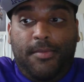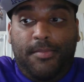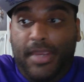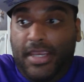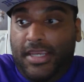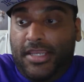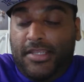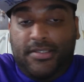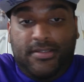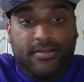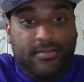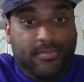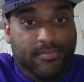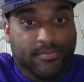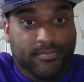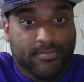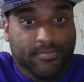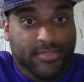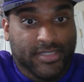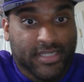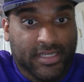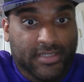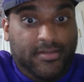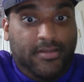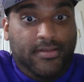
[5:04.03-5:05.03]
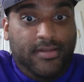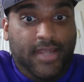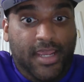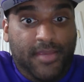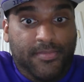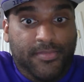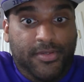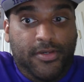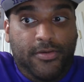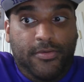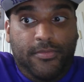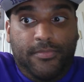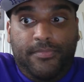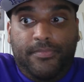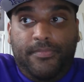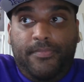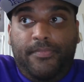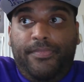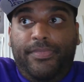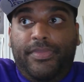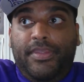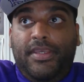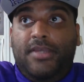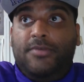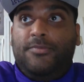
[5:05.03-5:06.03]
make his season debut
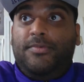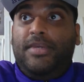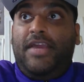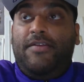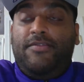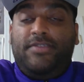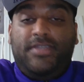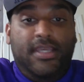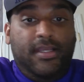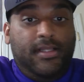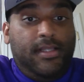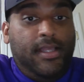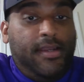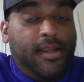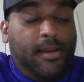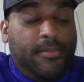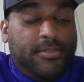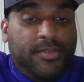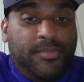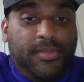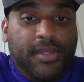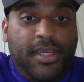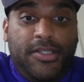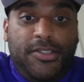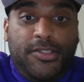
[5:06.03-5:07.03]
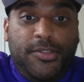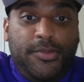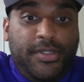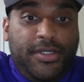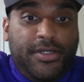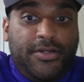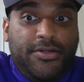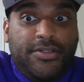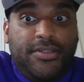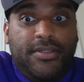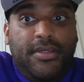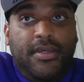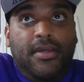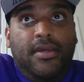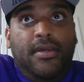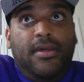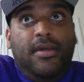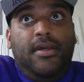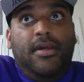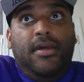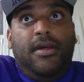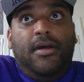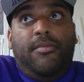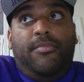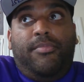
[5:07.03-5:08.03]
because we haven't seen Klay Thompson play in two years.
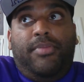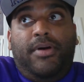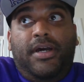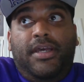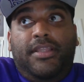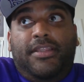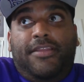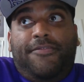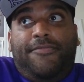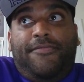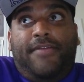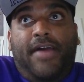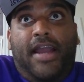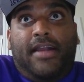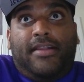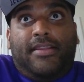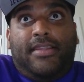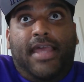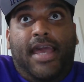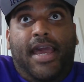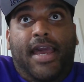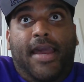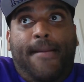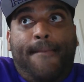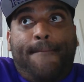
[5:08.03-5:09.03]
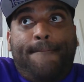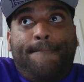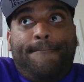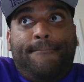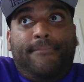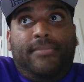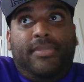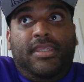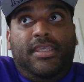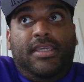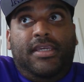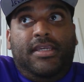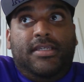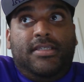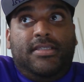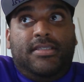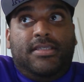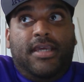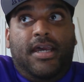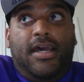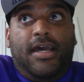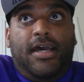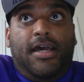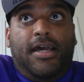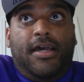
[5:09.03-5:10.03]
But the fact that is
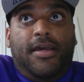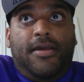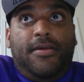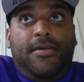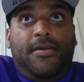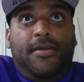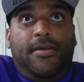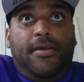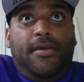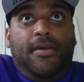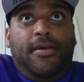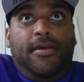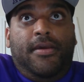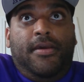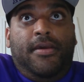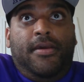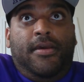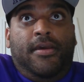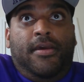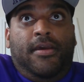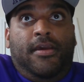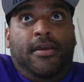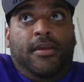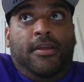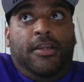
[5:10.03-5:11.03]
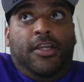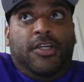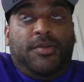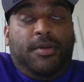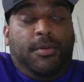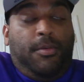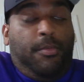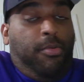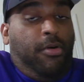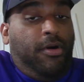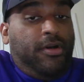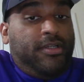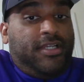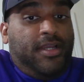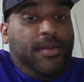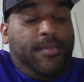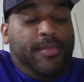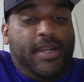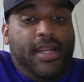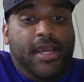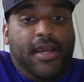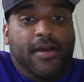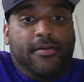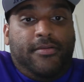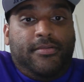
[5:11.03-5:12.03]
uh, there's been reports coming
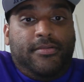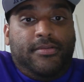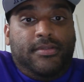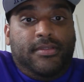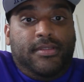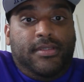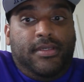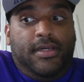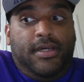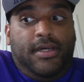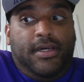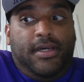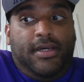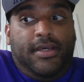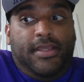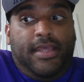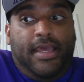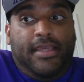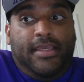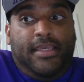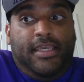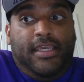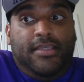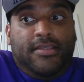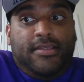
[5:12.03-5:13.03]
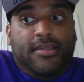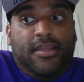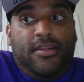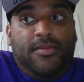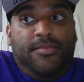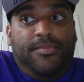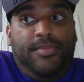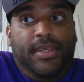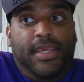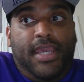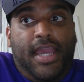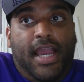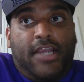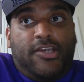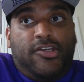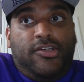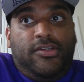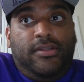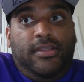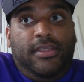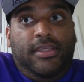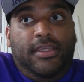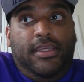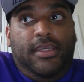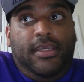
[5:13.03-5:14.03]
out uh, that he's going to be
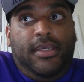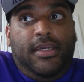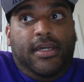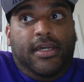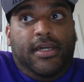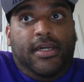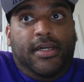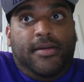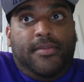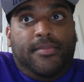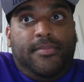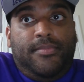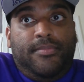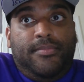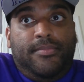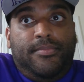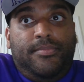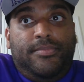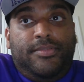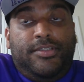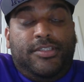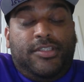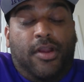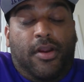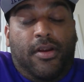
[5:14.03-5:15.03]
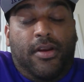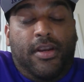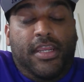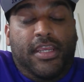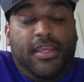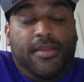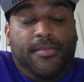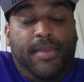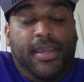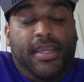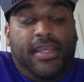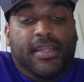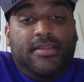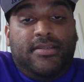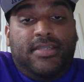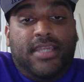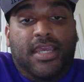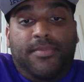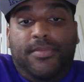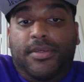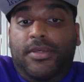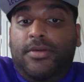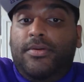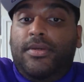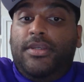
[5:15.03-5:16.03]
actually uh, starting and making his
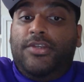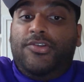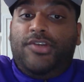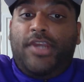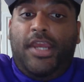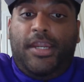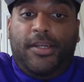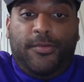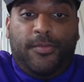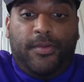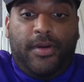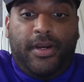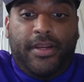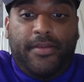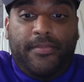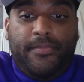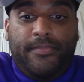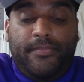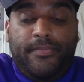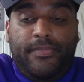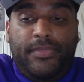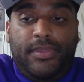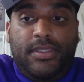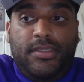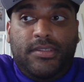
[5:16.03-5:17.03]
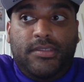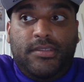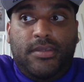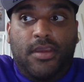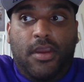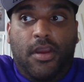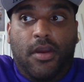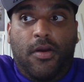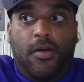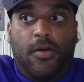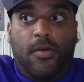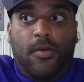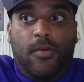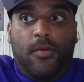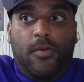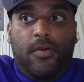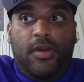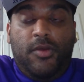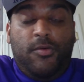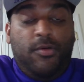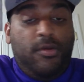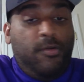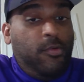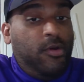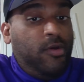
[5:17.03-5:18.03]
debut in January. So it
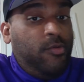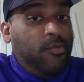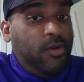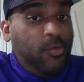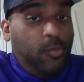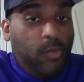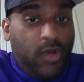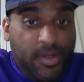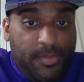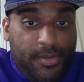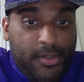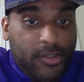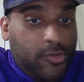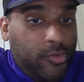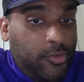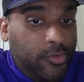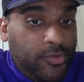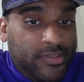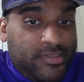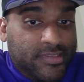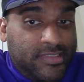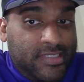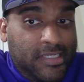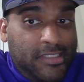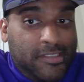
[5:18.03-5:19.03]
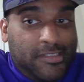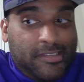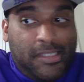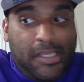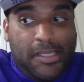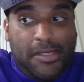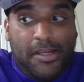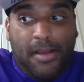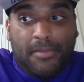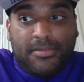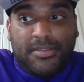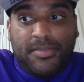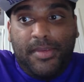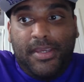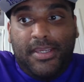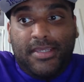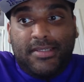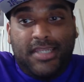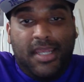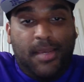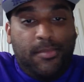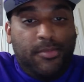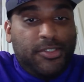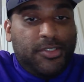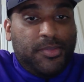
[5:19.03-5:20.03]
would, it would have been cool to see Klay Thompson make his
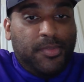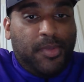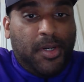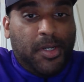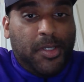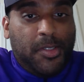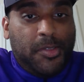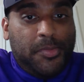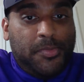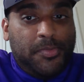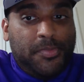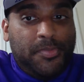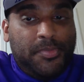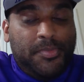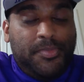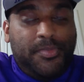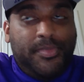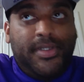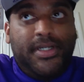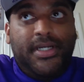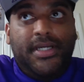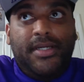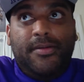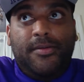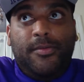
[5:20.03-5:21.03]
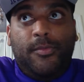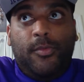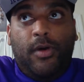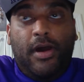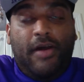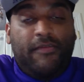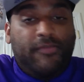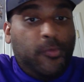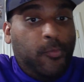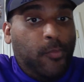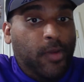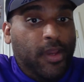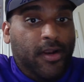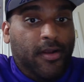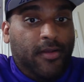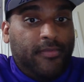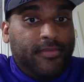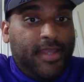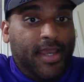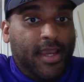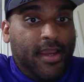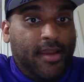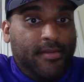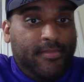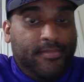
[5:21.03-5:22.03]
debut tomorrow, but we'll have to wait on
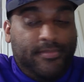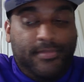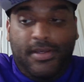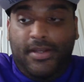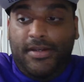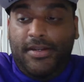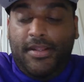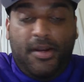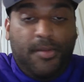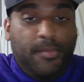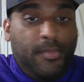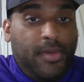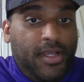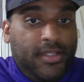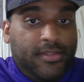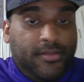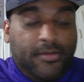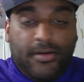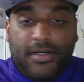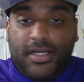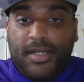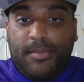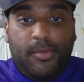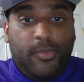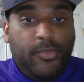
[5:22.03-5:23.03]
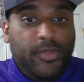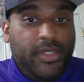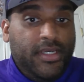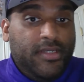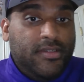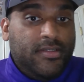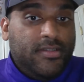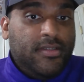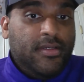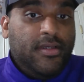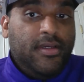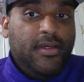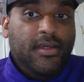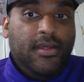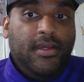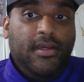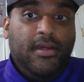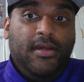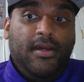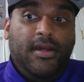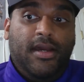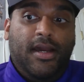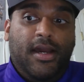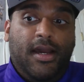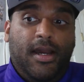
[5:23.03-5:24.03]
that another month or a couple weeks.
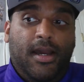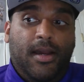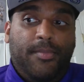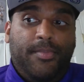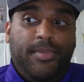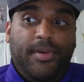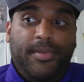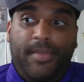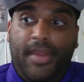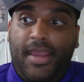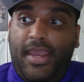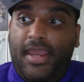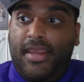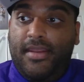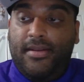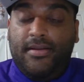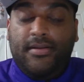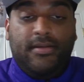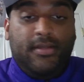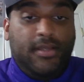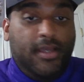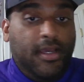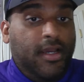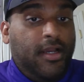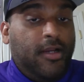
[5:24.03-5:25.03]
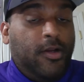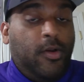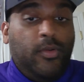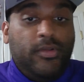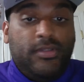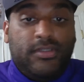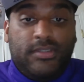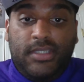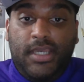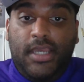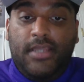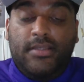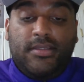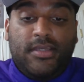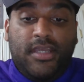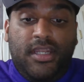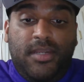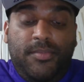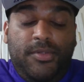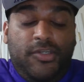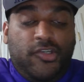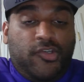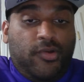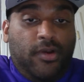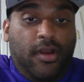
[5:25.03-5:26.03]
Uh, but man, uh, Golden State's gonna
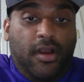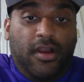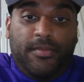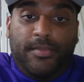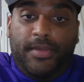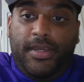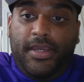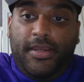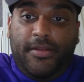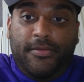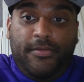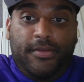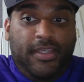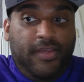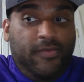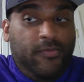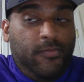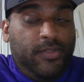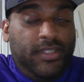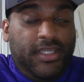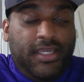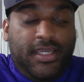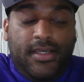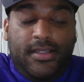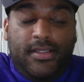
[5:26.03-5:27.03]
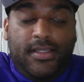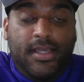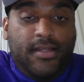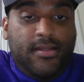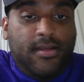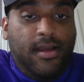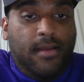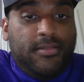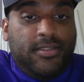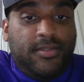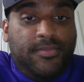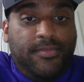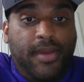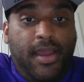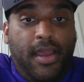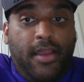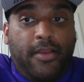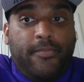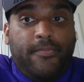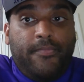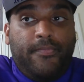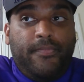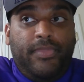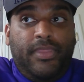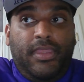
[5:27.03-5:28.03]
be strong, man. Even when they get Klay Thompson back,
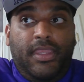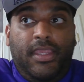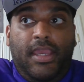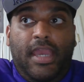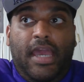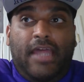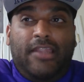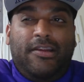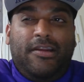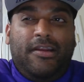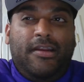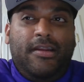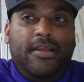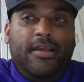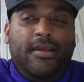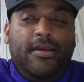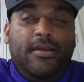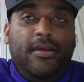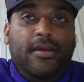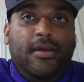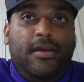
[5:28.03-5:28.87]
how they're gonna